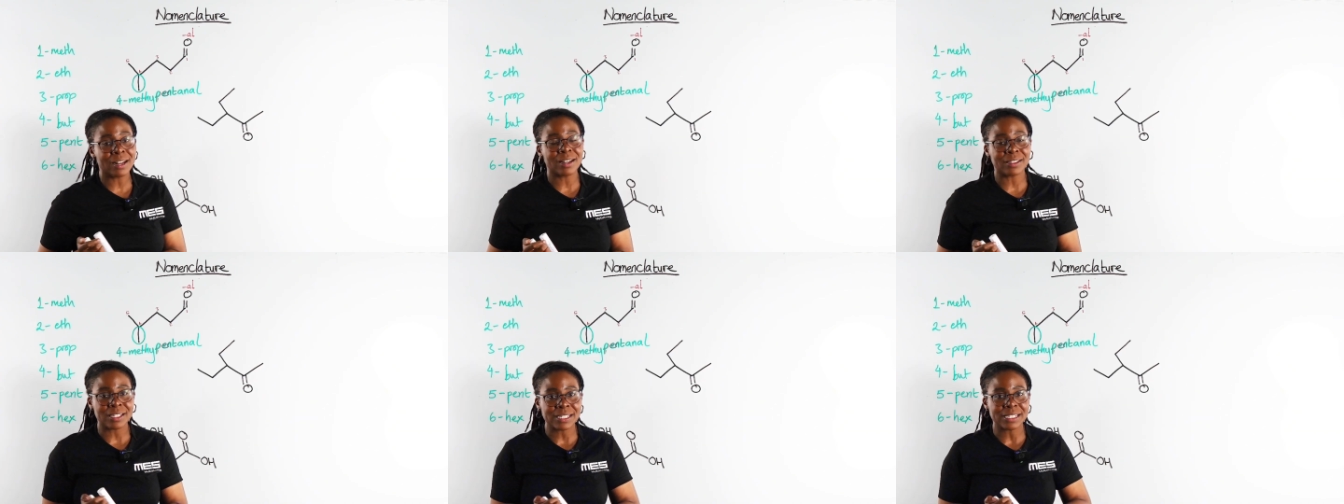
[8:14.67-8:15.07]

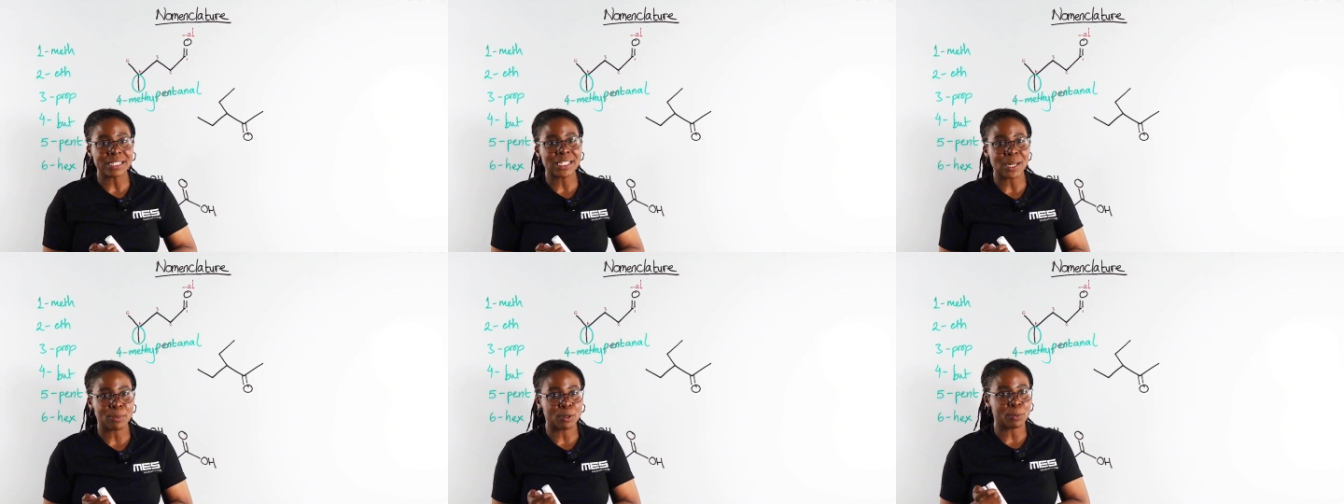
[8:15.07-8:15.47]
another C
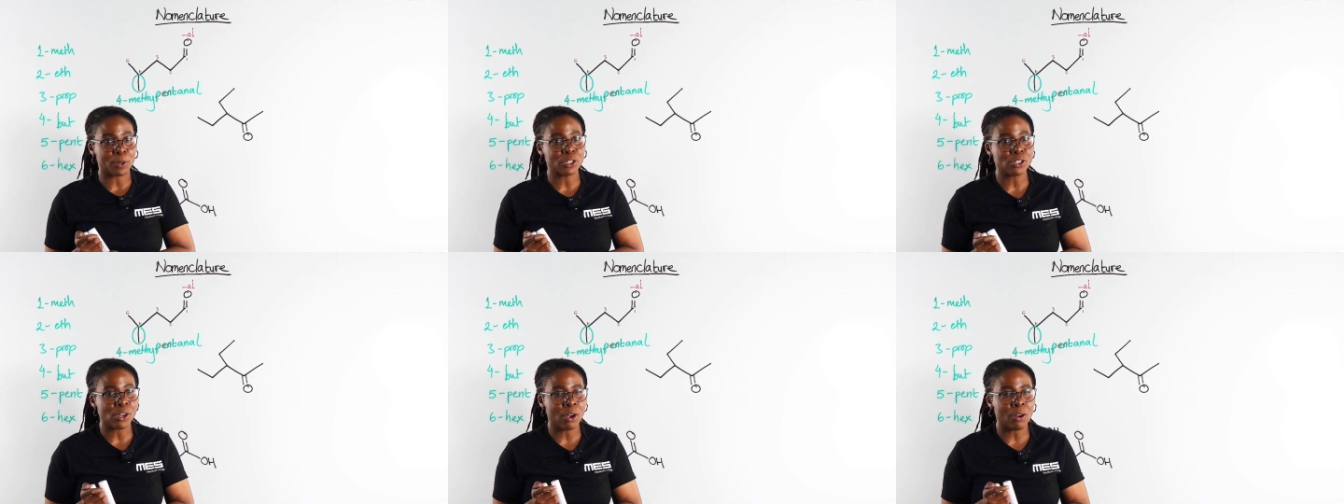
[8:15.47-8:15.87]
double
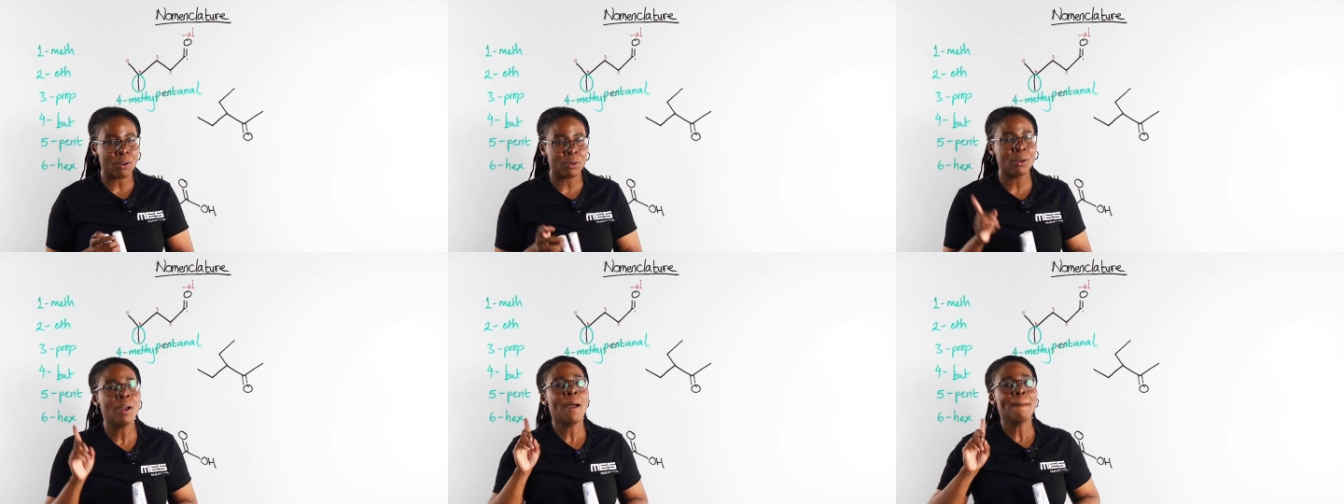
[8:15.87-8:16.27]
bond
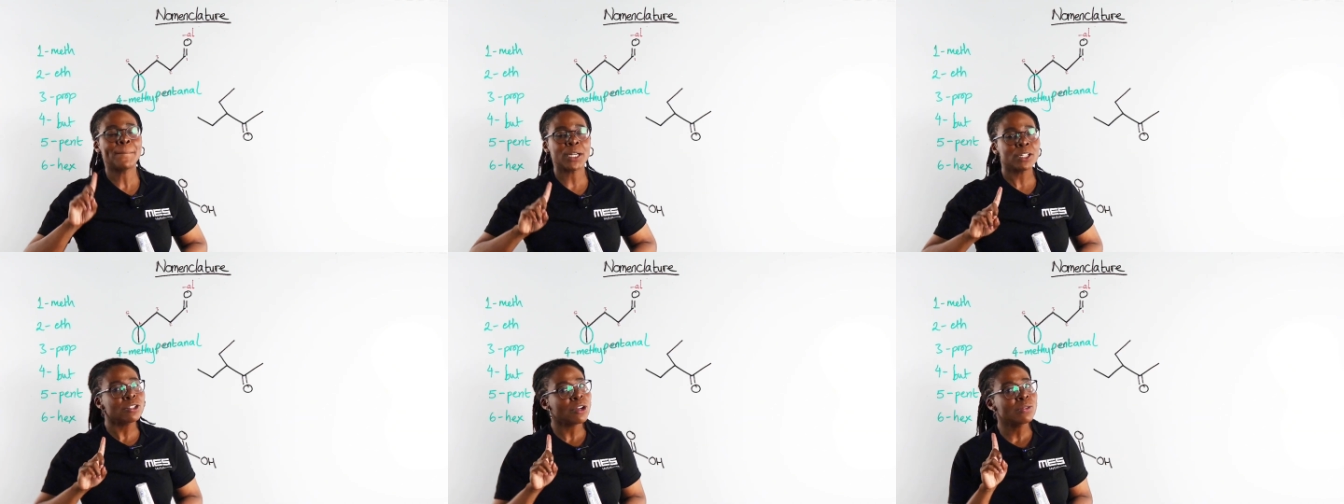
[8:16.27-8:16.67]
O,
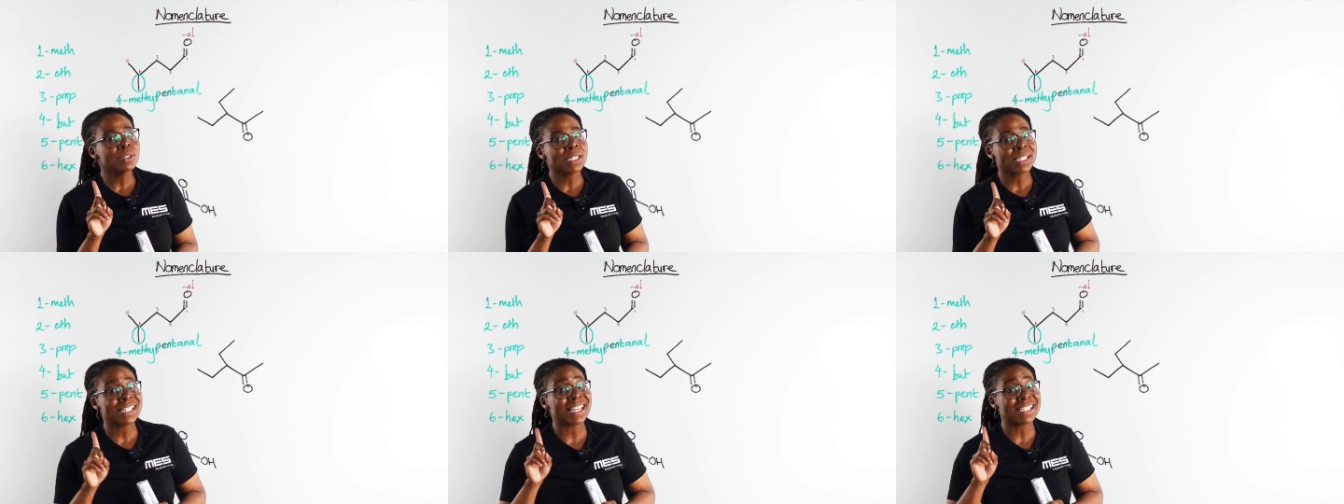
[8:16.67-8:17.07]
but
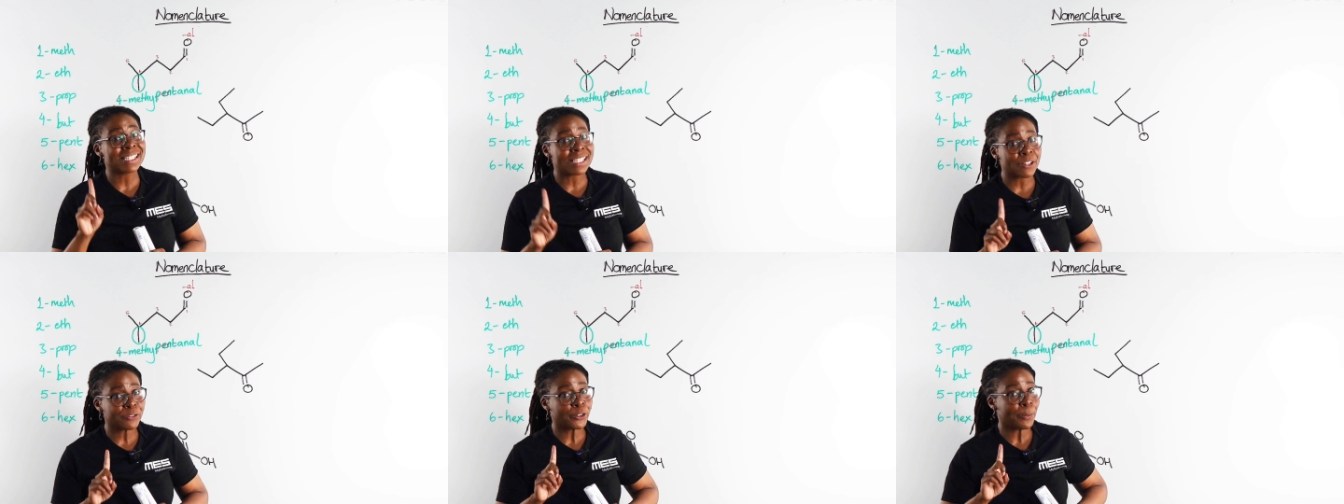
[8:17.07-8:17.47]
notice its
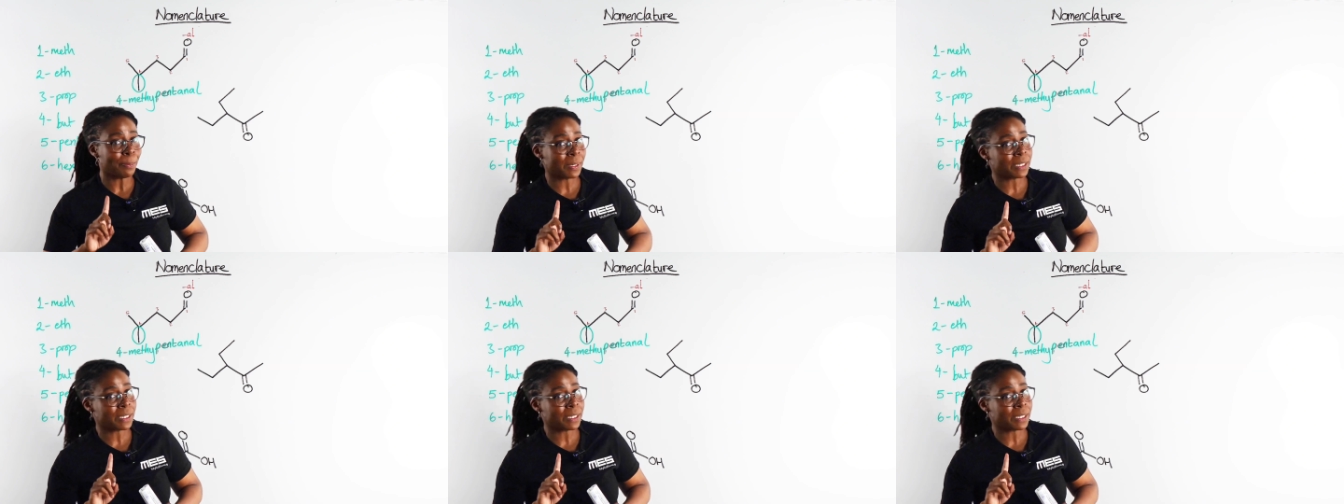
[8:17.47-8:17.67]
different